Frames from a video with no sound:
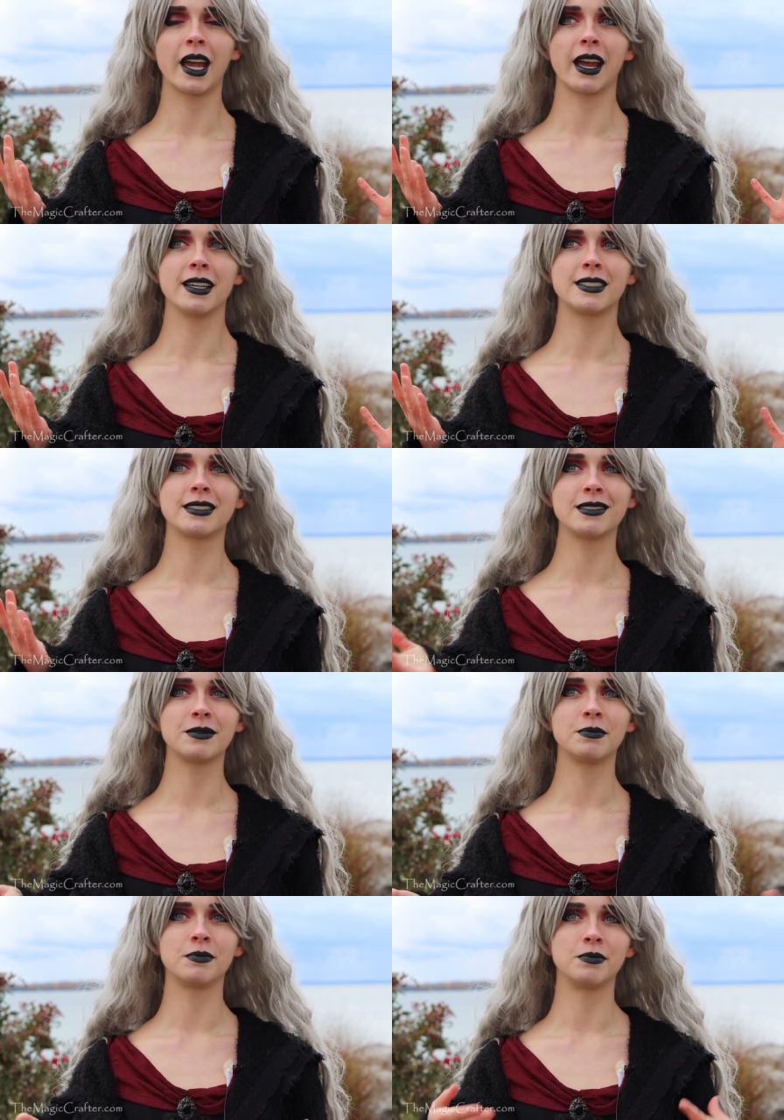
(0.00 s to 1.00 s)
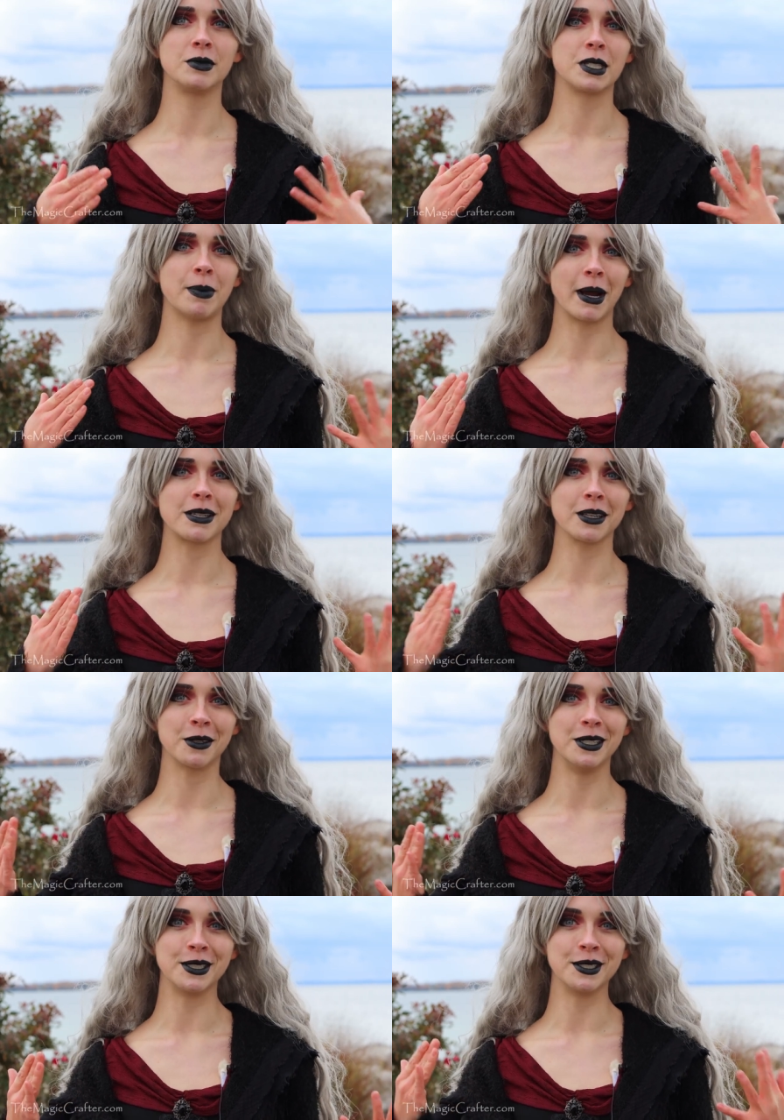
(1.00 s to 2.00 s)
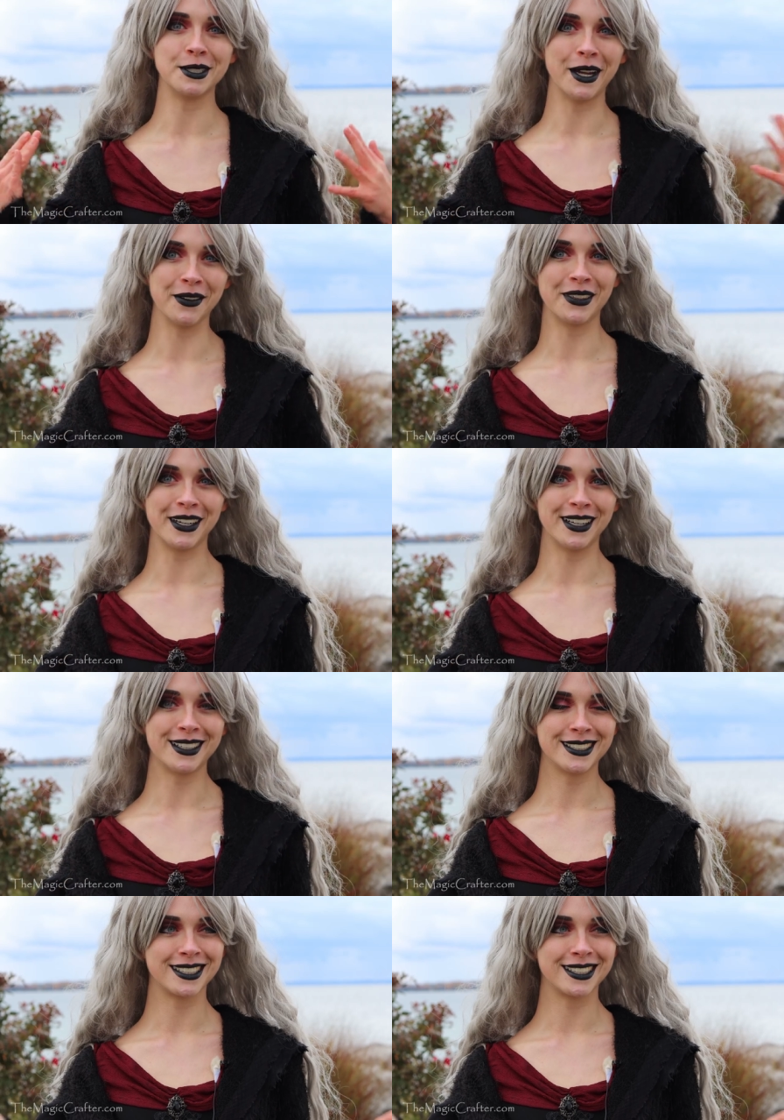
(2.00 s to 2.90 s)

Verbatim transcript: I guess, respect the creatures out there.